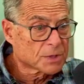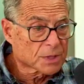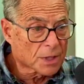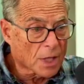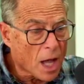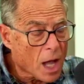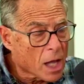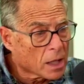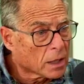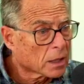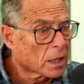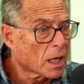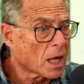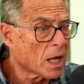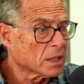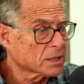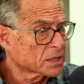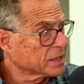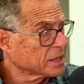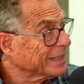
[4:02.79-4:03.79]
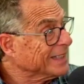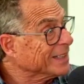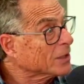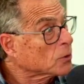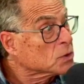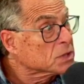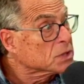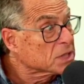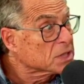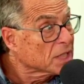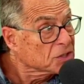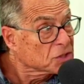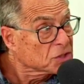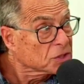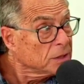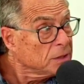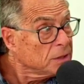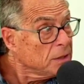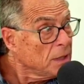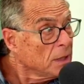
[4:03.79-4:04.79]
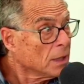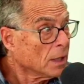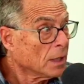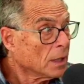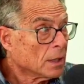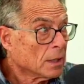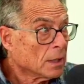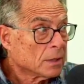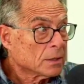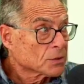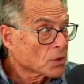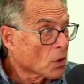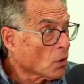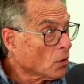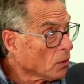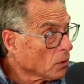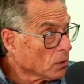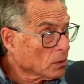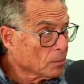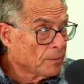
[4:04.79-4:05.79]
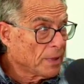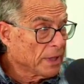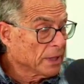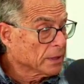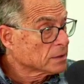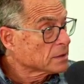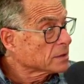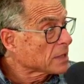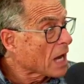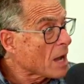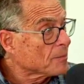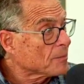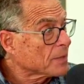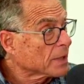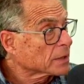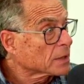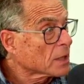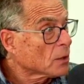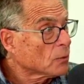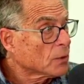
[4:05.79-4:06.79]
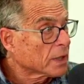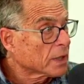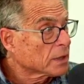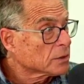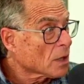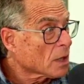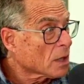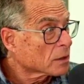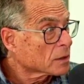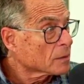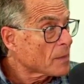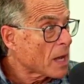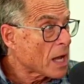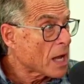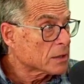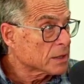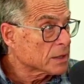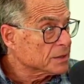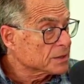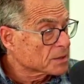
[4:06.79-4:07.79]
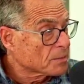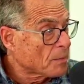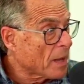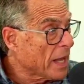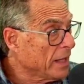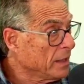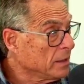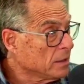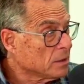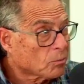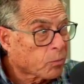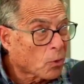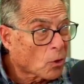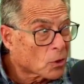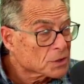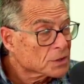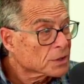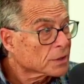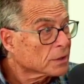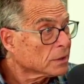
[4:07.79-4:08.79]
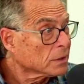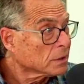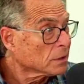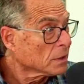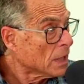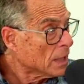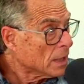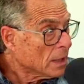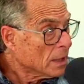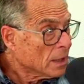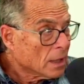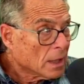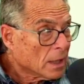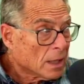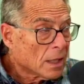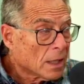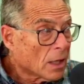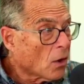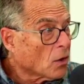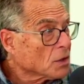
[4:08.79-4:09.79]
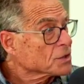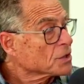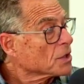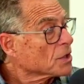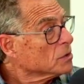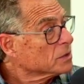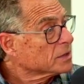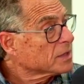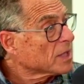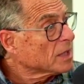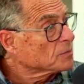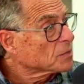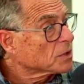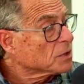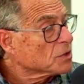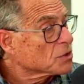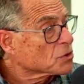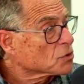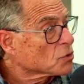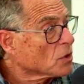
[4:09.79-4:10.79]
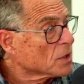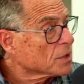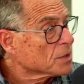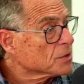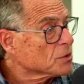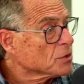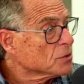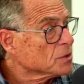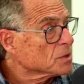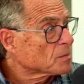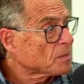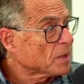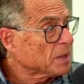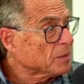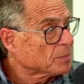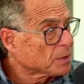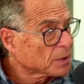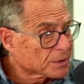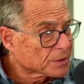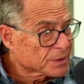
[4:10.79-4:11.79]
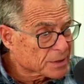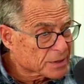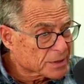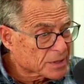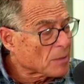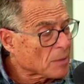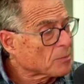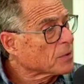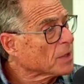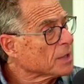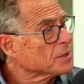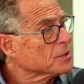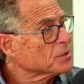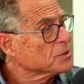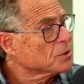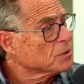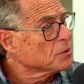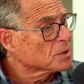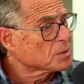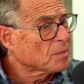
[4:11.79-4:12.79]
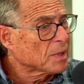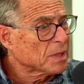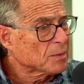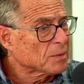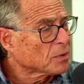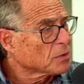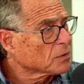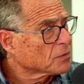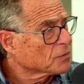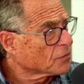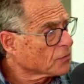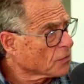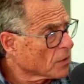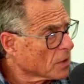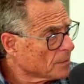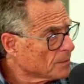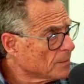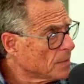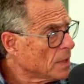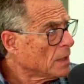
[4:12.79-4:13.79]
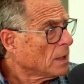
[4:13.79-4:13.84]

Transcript: the Holocaust, the Inquisition. It's a whole big topic that we could talk about. In Spain and Portugal, also attempt to destroy the Jewish people, to separate the Jewish people from